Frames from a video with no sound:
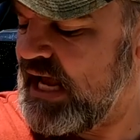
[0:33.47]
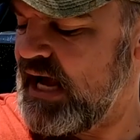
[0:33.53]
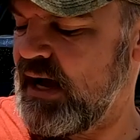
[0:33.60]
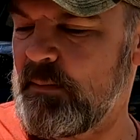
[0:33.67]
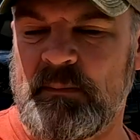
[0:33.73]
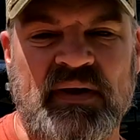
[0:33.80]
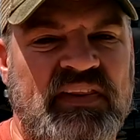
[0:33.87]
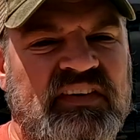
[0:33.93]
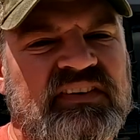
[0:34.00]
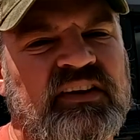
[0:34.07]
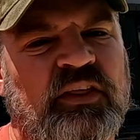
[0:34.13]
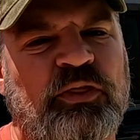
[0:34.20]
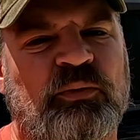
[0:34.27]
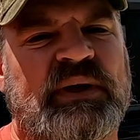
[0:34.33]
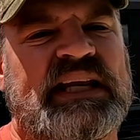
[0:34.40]
But this is a
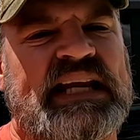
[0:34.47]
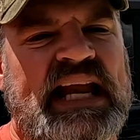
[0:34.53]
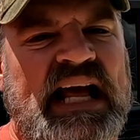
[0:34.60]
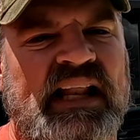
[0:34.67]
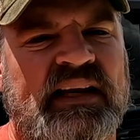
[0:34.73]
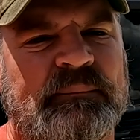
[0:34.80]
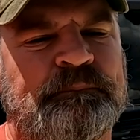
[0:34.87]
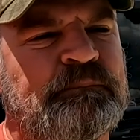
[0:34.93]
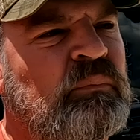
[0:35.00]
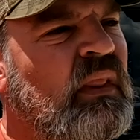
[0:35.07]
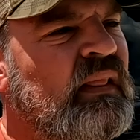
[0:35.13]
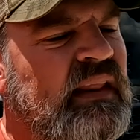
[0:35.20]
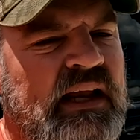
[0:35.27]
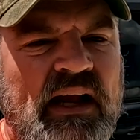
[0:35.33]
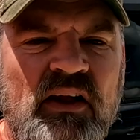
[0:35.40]
3-gallon.
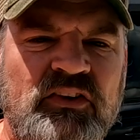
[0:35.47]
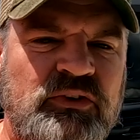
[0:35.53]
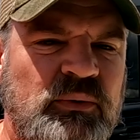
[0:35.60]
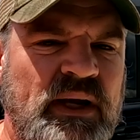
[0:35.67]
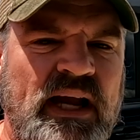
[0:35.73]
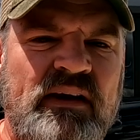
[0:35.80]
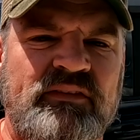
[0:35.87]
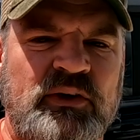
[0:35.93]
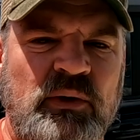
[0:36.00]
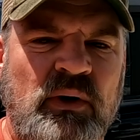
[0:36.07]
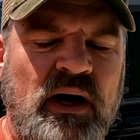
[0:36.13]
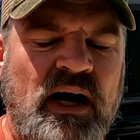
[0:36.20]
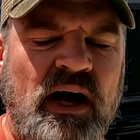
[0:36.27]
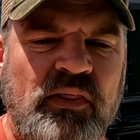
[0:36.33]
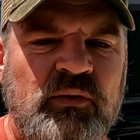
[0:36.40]
They also have,
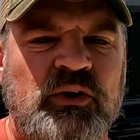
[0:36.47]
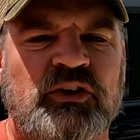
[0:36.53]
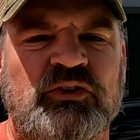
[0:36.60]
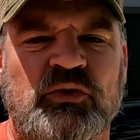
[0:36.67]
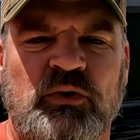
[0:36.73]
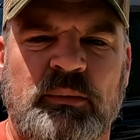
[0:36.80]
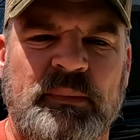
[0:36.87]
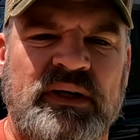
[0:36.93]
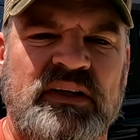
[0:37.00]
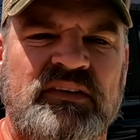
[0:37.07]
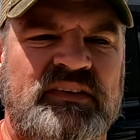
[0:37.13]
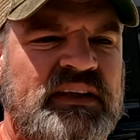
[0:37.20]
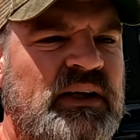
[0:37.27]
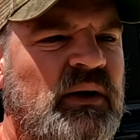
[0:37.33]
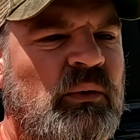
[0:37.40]
other
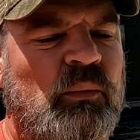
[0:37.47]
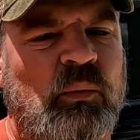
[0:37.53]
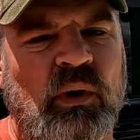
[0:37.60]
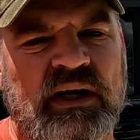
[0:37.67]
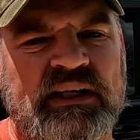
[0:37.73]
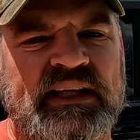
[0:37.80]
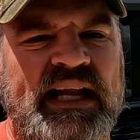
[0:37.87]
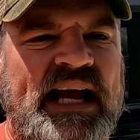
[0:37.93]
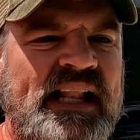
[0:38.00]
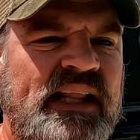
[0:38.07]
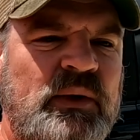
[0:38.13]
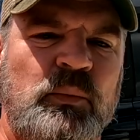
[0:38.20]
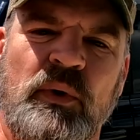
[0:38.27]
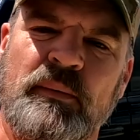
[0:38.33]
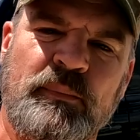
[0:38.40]
assortments, 1
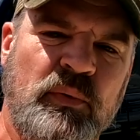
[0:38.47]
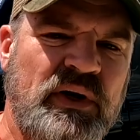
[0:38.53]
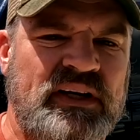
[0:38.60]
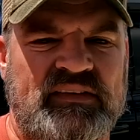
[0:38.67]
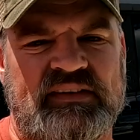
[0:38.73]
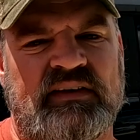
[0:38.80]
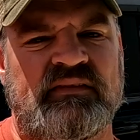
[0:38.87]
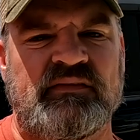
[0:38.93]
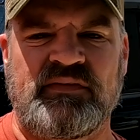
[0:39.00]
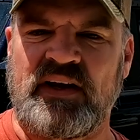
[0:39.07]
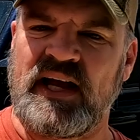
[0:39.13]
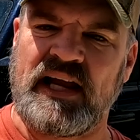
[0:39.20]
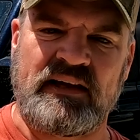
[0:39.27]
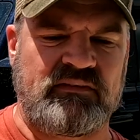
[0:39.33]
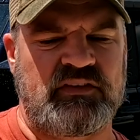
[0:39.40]
gallon,
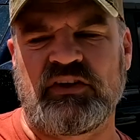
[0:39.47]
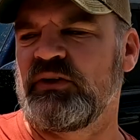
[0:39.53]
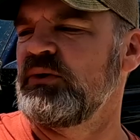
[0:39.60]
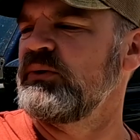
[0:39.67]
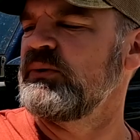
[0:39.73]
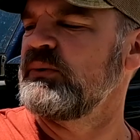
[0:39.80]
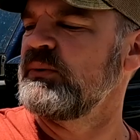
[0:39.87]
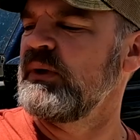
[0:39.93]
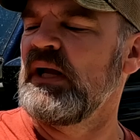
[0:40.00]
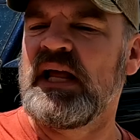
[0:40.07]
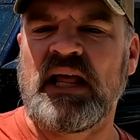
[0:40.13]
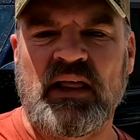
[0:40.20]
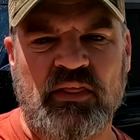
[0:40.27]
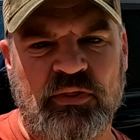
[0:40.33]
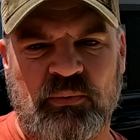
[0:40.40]
1.75, 2,
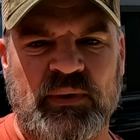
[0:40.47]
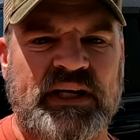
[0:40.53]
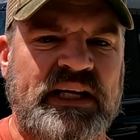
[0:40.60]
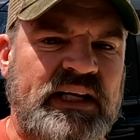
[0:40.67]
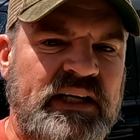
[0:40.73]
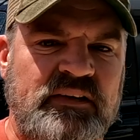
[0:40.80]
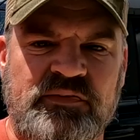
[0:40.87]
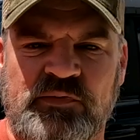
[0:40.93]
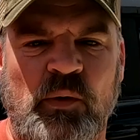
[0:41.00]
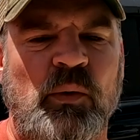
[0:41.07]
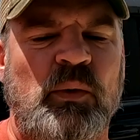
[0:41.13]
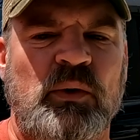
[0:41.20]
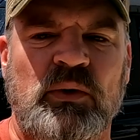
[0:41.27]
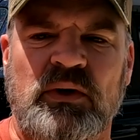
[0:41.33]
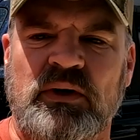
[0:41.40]
3,
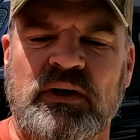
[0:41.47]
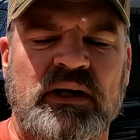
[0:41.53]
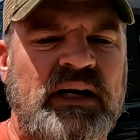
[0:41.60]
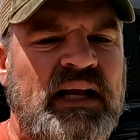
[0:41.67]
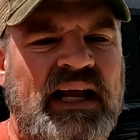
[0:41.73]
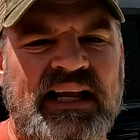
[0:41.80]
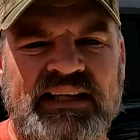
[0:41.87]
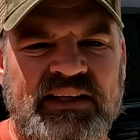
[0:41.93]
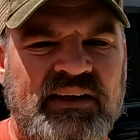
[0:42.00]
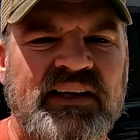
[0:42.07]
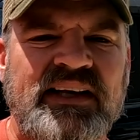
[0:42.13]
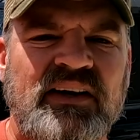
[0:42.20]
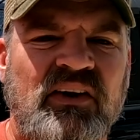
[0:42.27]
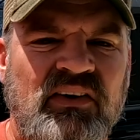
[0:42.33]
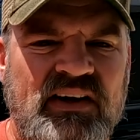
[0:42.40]
4. You can
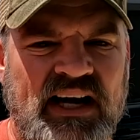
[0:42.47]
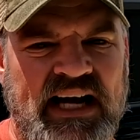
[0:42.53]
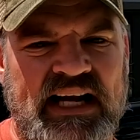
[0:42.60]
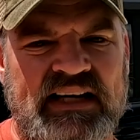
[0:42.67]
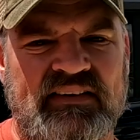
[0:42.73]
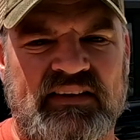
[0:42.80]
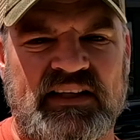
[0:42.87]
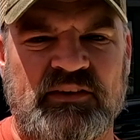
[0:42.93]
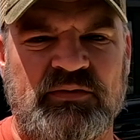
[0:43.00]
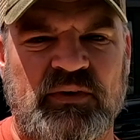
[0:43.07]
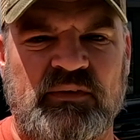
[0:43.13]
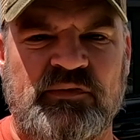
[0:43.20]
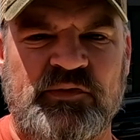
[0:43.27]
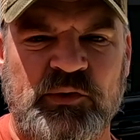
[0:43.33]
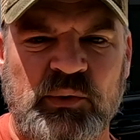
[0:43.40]
get all kinds of
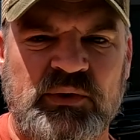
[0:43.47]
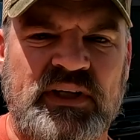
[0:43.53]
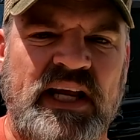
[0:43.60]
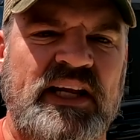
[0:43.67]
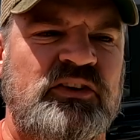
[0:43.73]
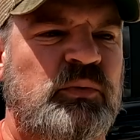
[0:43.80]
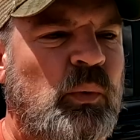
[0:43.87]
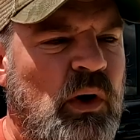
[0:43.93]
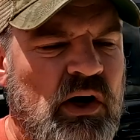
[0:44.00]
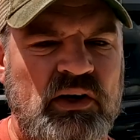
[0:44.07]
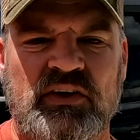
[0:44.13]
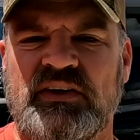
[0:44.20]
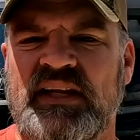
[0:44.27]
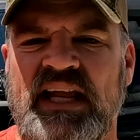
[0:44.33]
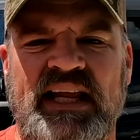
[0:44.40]
different fuel tanks,
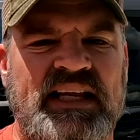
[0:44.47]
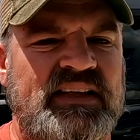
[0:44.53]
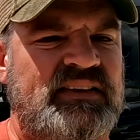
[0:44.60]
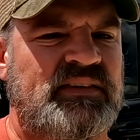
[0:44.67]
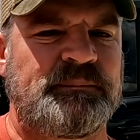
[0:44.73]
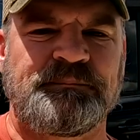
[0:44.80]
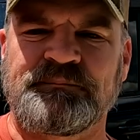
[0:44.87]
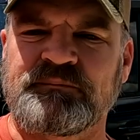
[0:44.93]
water tanks,